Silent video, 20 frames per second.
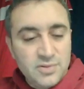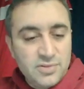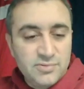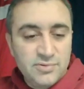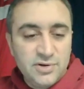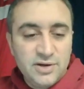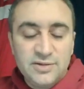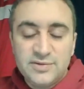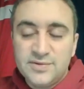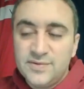
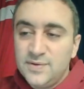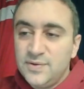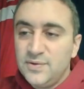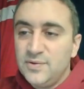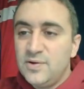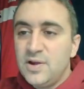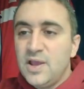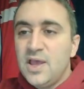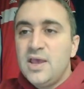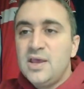
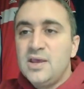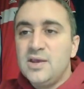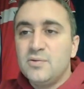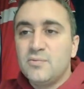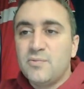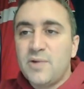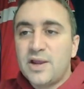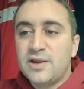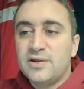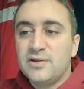3-2 in
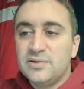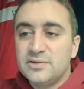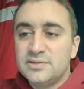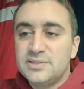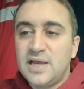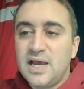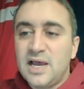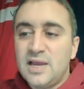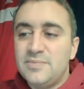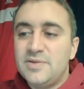regular
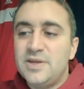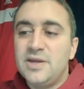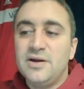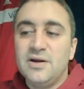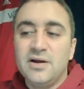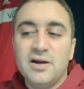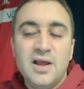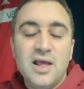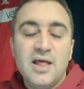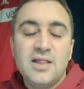time
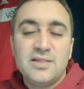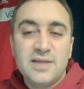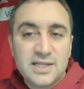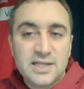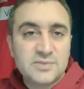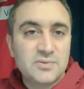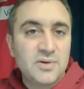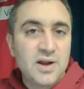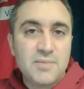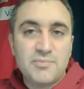here.
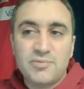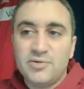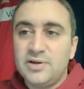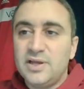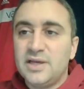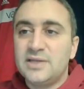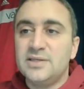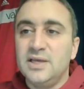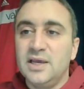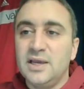That's what I'm
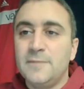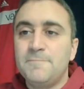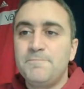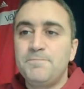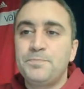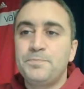predicting.